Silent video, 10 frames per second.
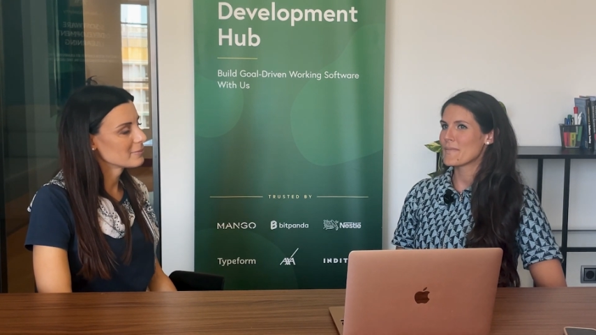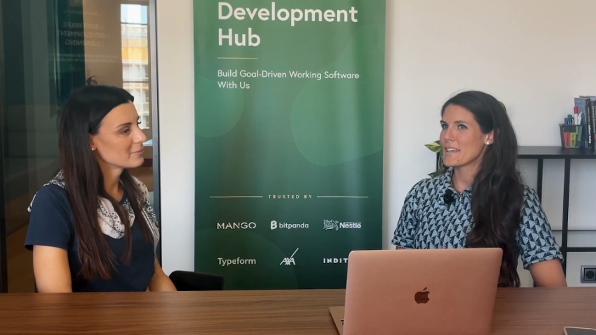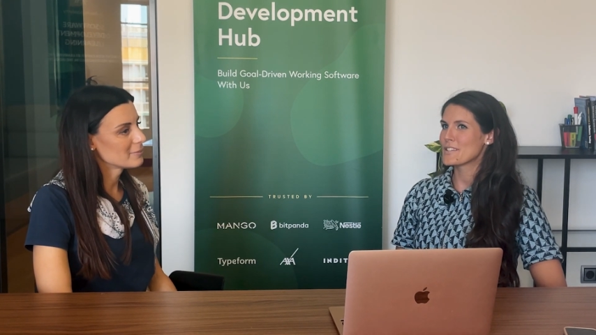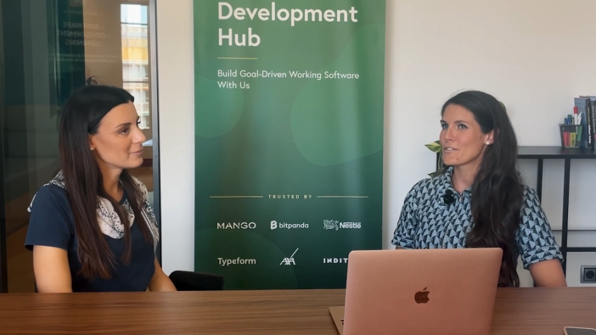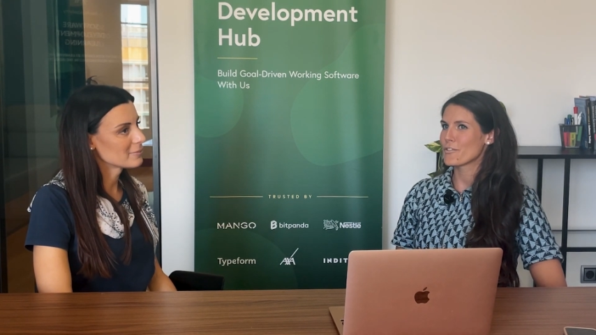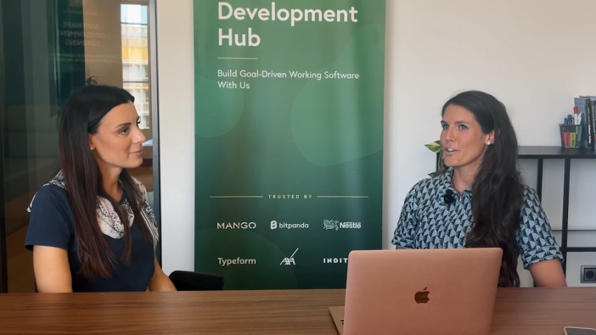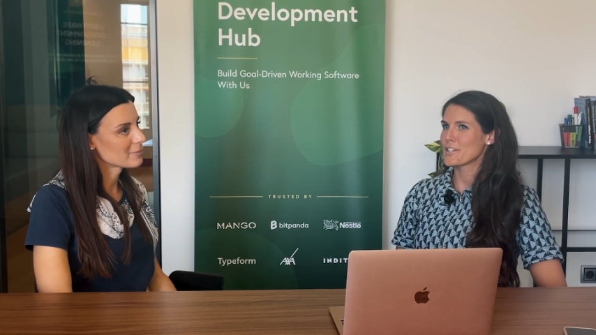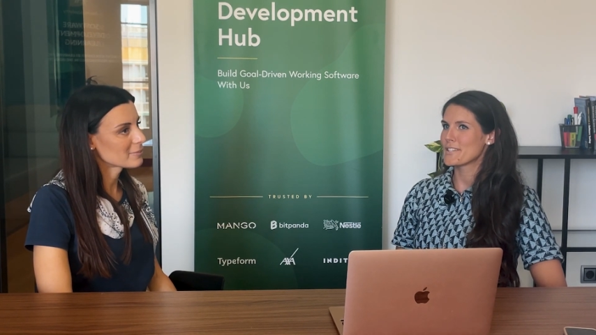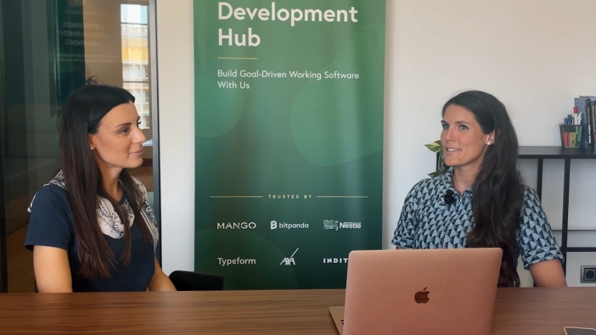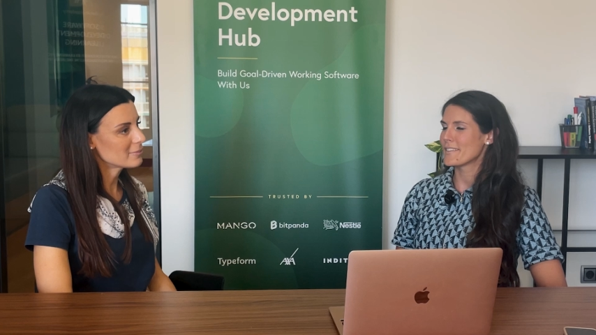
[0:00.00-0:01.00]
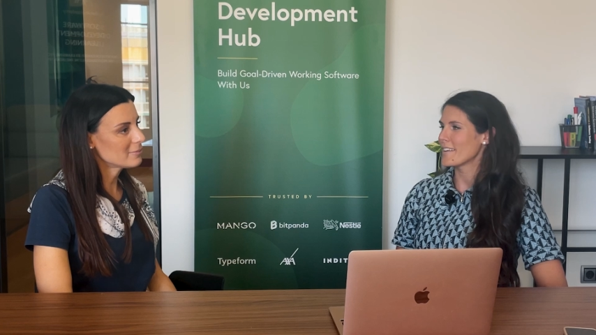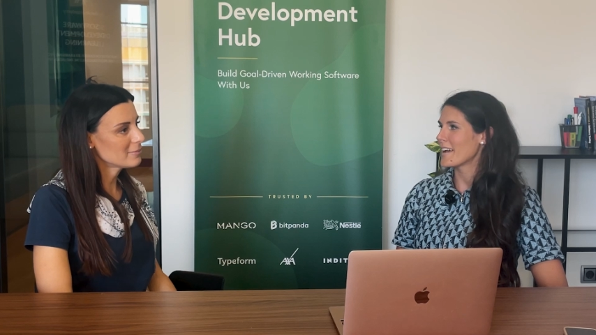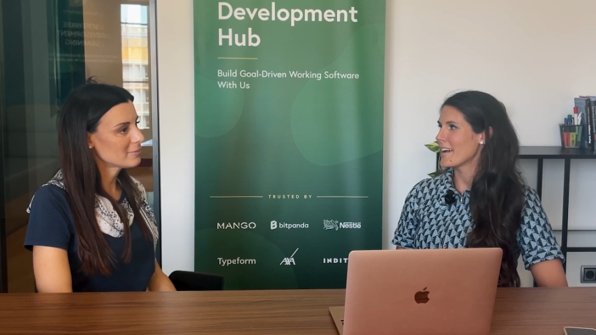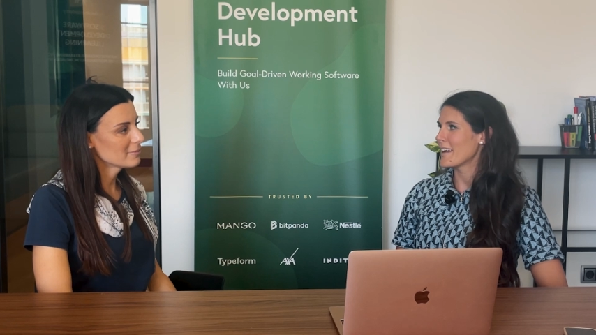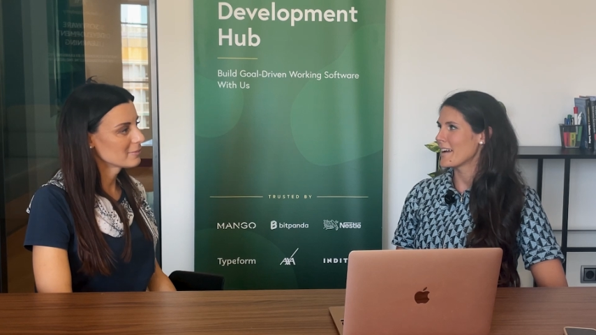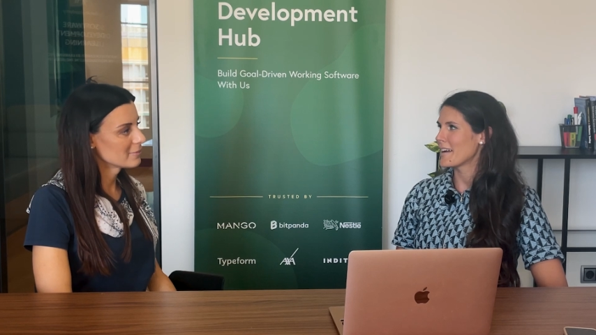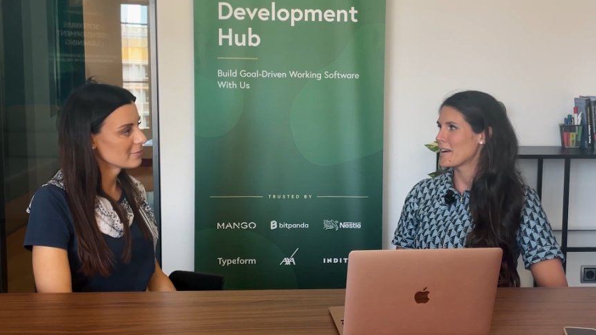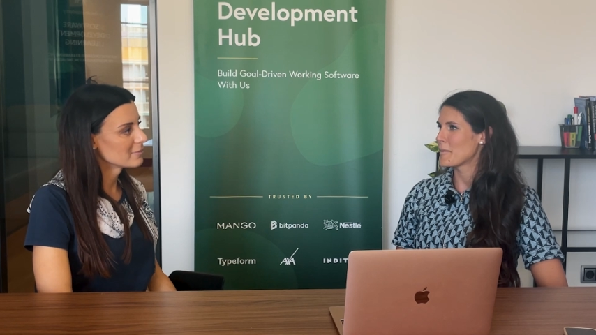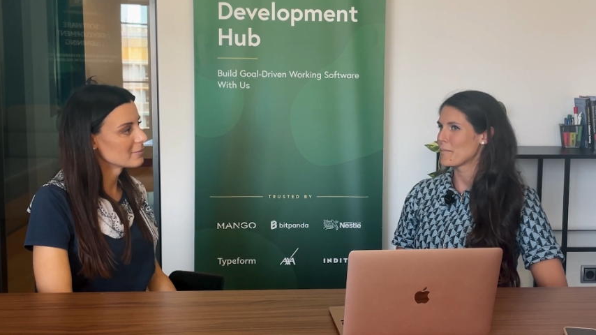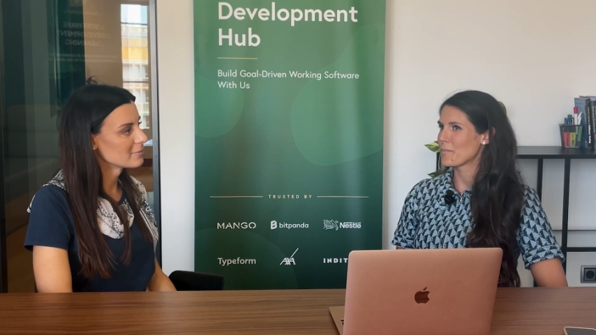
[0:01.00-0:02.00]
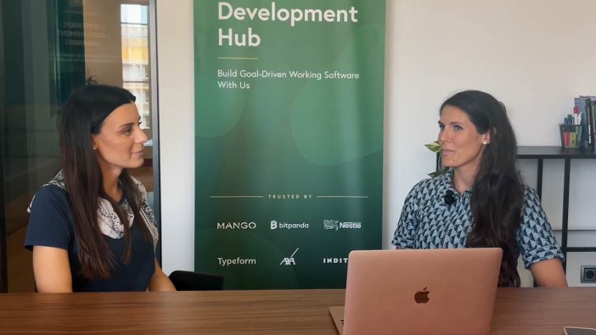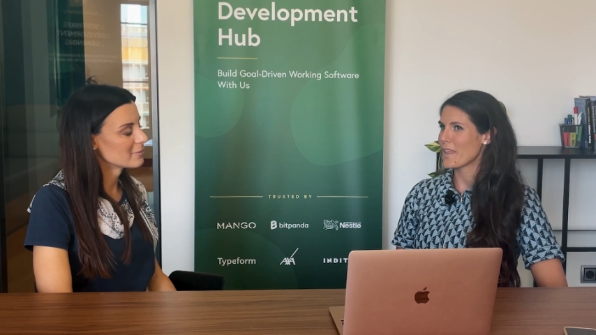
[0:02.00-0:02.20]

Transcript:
Speaker 1: these first um,